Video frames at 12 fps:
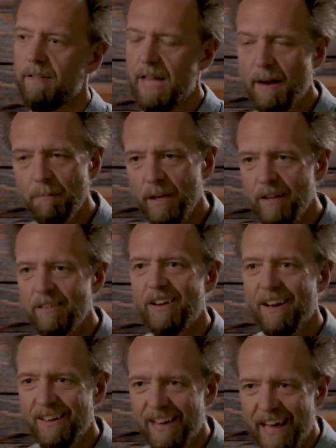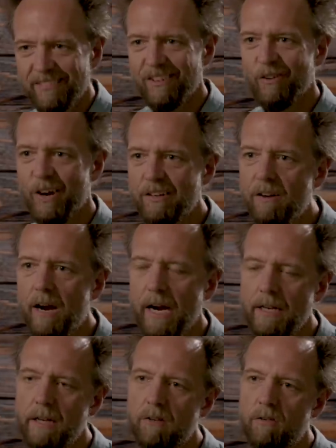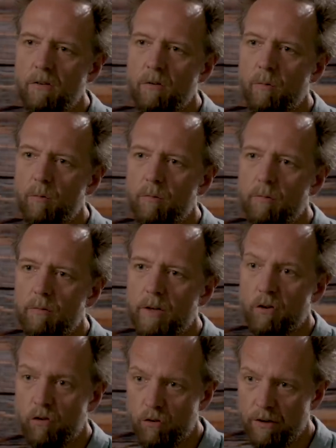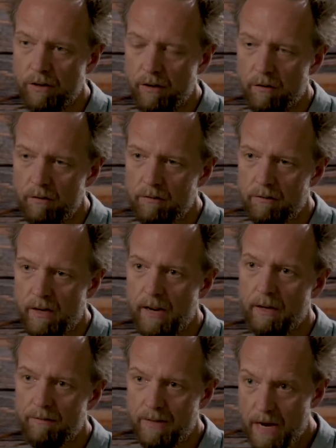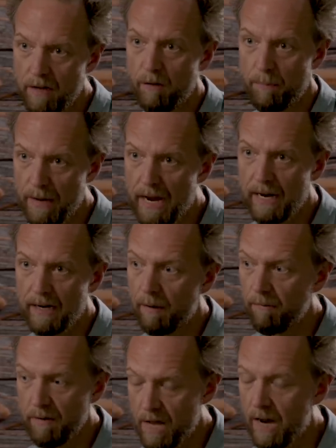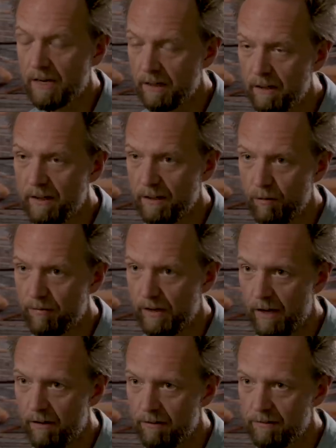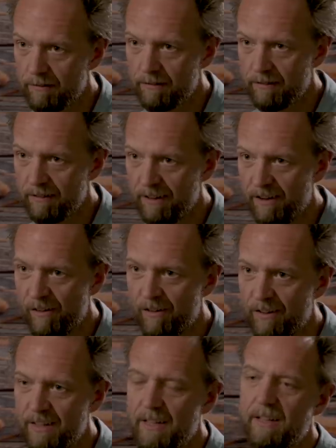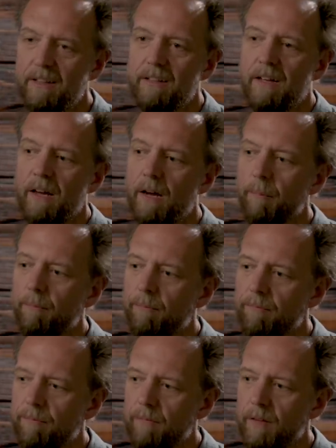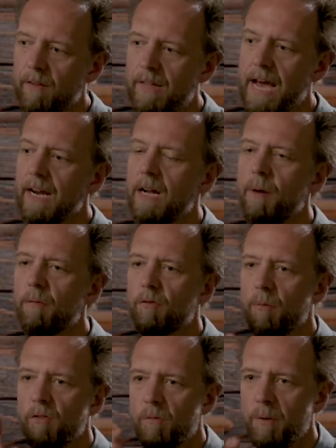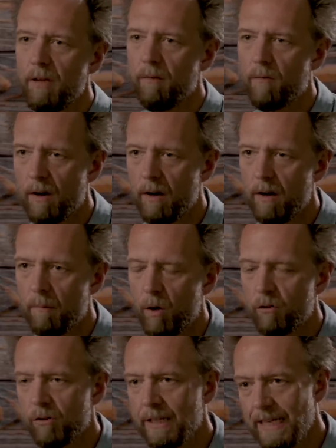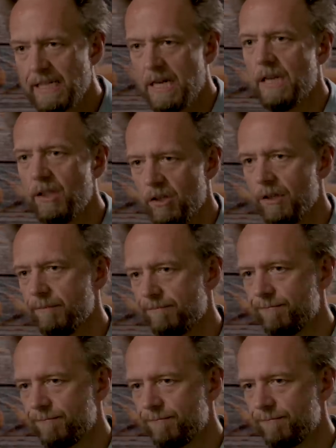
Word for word: That means, as a director, I need to assure you that I got your back. I'm not going to let you fail, you know? That comes from just being very emotionally intelligent,